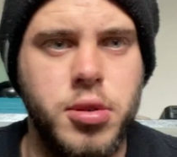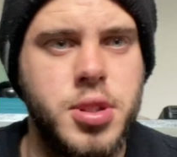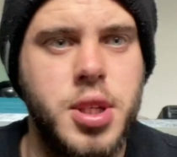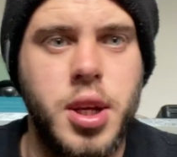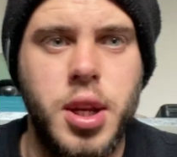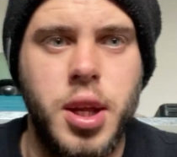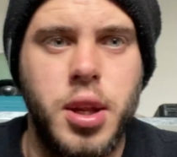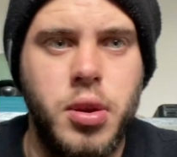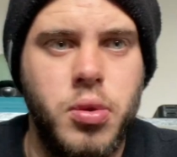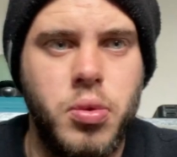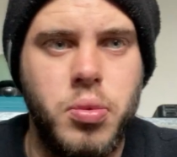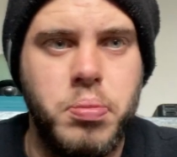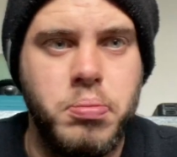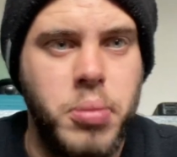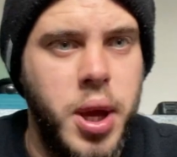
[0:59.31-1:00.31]
see any
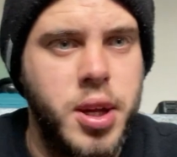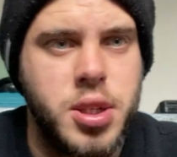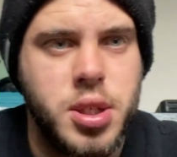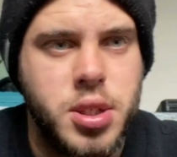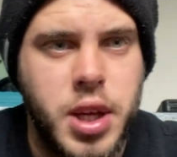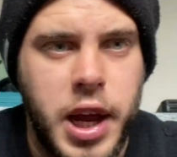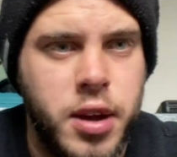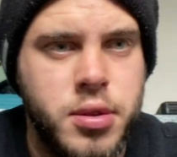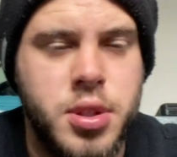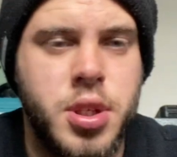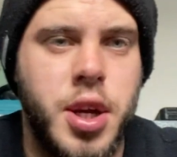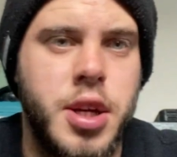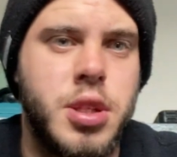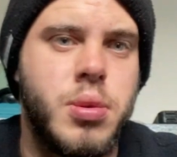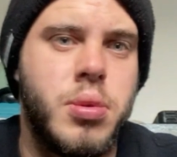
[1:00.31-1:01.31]
major
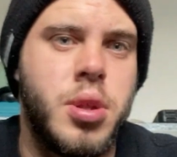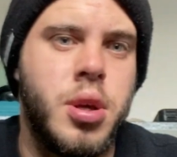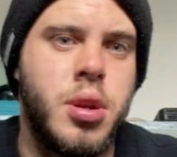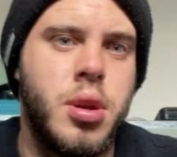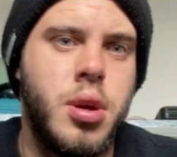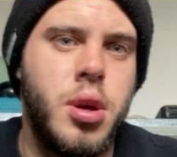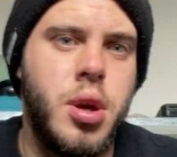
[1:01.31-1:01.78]
downsides with it,